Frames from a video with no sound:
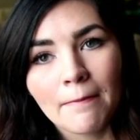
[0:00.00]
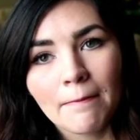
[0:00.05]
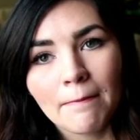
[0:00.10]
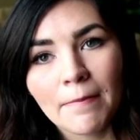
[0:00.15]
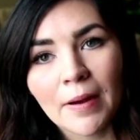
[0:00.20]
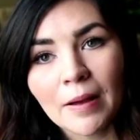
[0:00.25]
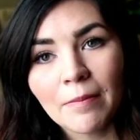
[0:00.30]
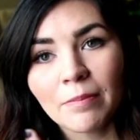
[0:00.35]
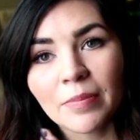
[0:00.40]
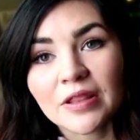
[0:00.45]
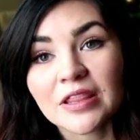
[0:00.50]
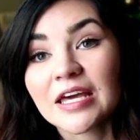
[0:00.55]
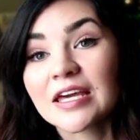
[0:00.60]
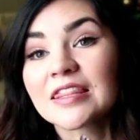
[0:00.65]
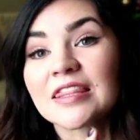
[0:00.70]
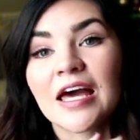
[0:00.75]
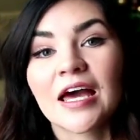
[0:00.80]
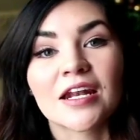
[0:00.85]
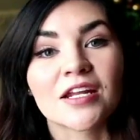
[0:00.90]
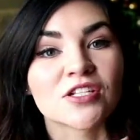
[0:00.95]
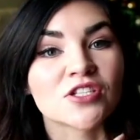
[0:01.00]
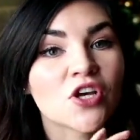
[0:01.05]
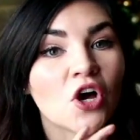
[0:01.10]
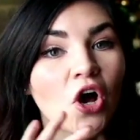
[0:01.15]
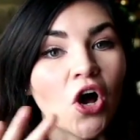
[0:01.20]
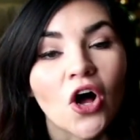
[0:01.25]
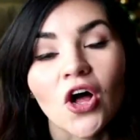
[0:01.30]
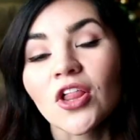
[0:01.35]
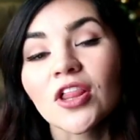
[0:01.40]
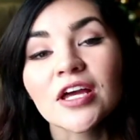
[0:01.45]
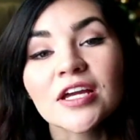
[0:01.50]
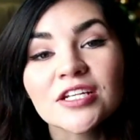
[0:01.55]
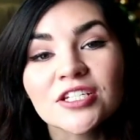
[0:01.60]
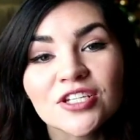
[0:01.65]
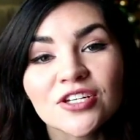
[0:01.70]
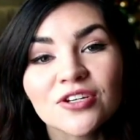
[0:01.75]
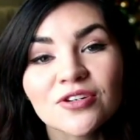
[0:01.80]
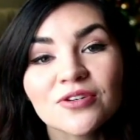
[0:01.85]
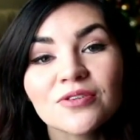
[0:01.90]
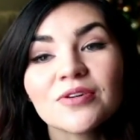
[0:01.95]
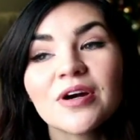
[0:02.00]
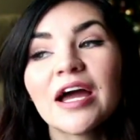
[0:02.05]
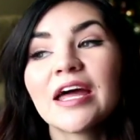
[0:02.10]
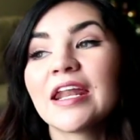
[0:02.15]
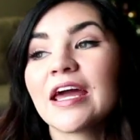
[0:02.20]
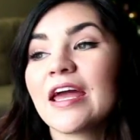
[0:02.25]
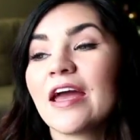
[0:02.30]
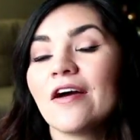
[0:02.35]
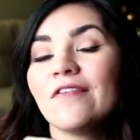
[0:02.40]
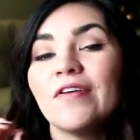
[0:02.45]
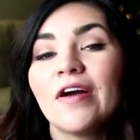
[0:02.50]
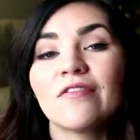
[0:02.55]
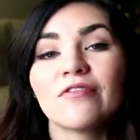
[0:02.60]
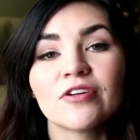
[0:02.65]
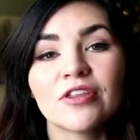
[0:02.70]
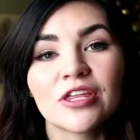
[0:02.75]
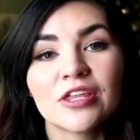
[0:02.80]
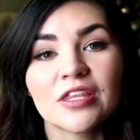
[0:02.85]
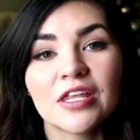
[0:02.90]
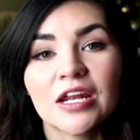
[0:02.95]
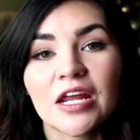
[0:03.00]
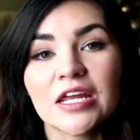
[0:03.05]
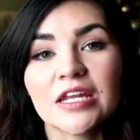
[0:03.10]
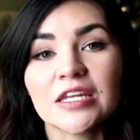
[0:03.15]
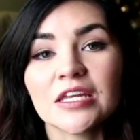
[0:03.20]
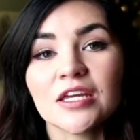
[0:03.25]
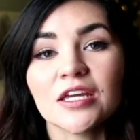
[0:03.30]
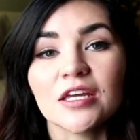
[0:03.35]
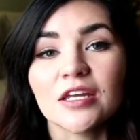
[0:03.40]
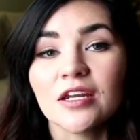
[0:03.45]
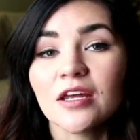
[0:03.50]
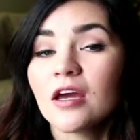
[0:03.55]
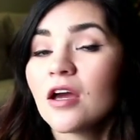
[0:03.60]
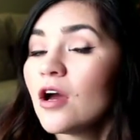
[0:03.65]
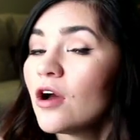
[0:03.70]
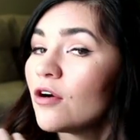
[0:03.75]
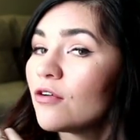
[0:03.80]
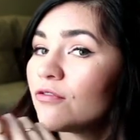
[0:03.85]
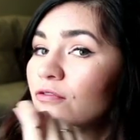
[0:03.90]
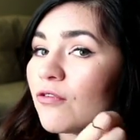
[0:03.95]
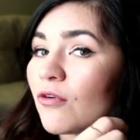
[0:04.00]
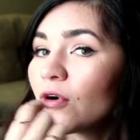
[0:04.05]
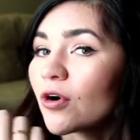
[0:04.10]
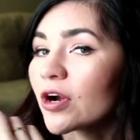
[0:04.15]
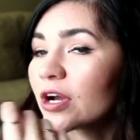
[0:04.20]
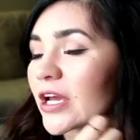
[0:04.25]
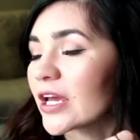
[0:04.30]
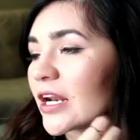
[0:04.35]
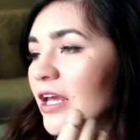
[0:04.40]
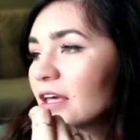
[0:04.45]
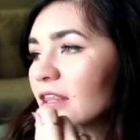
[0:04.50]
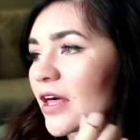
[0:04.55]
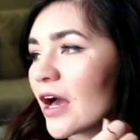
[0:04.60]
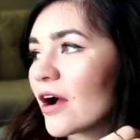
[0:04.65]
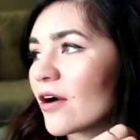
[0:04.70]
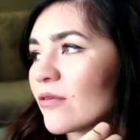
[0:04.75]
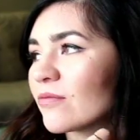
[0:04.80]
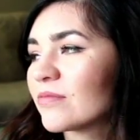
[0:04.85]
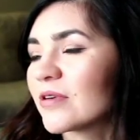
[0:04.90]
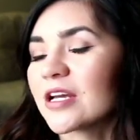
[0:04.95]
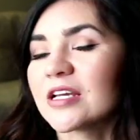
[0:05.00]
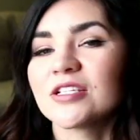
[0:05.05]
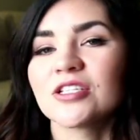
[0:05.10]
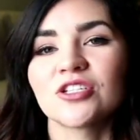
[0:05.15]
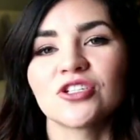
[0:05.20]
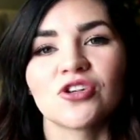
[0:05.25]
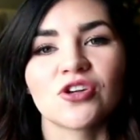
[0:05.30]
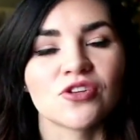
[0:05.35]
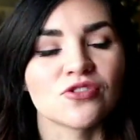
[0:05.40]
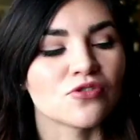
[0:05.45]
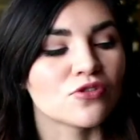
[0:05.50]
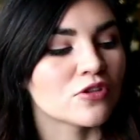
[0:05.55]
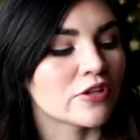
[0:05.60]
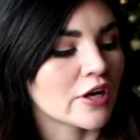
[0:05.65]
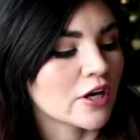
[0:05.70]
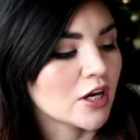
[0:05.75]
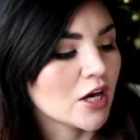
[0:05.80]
boop, like that is all I do, and I have everything that I need for getting that nice chiseled look.